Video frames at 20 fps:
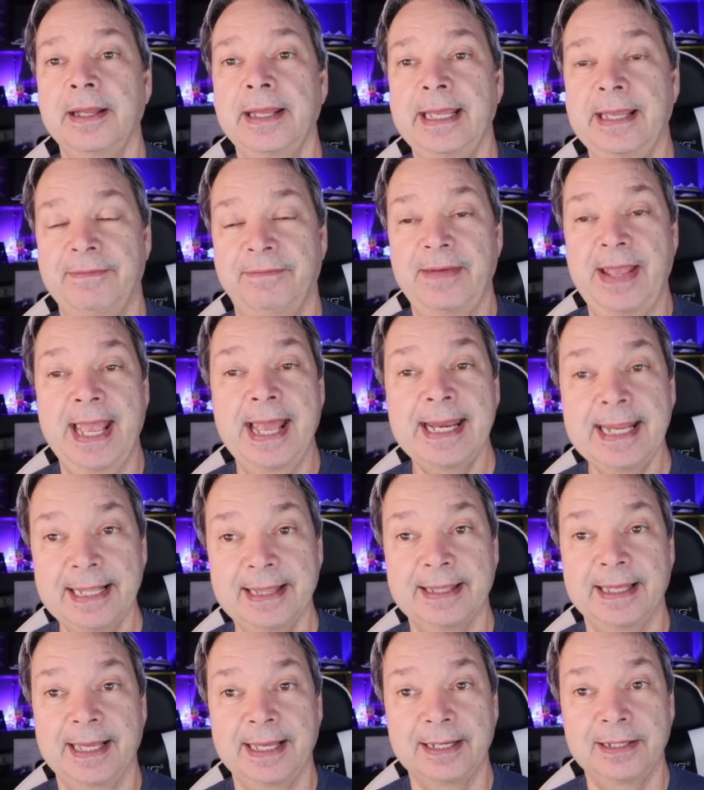If
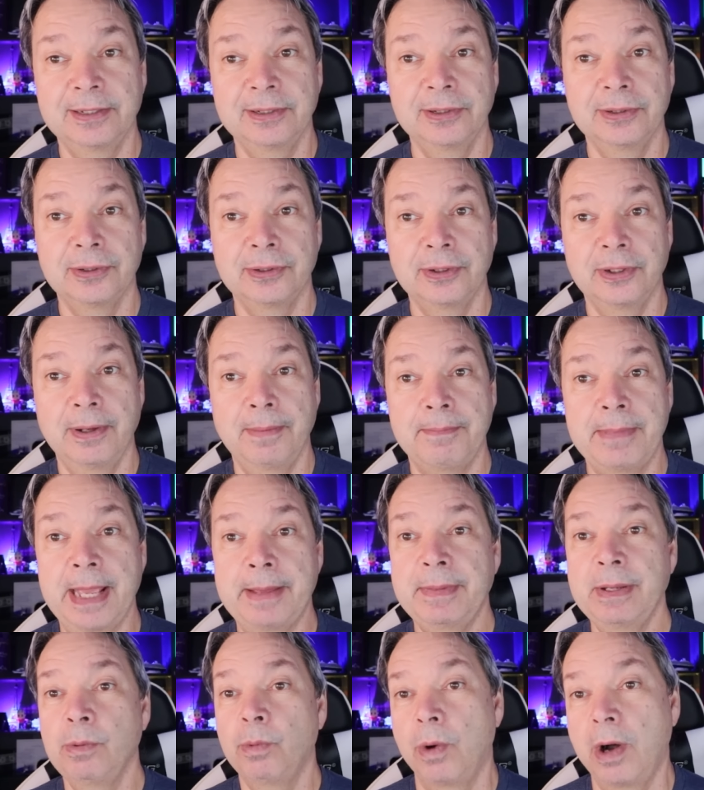anything,
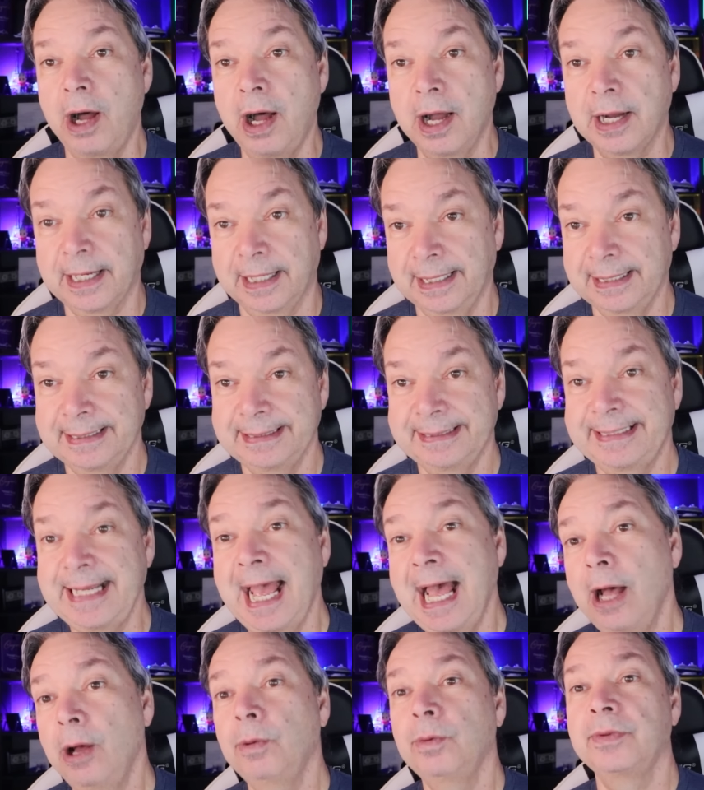maybe walk
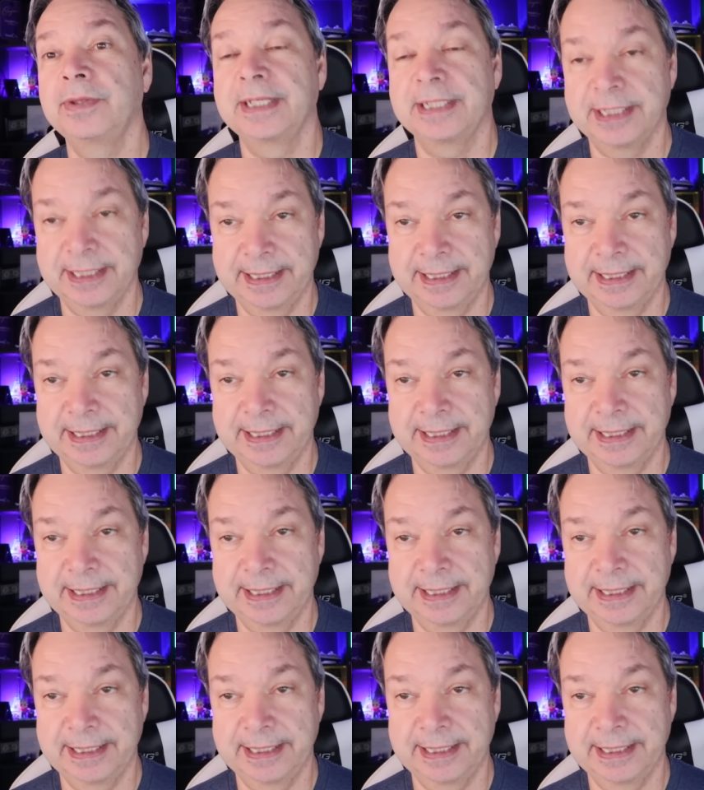down the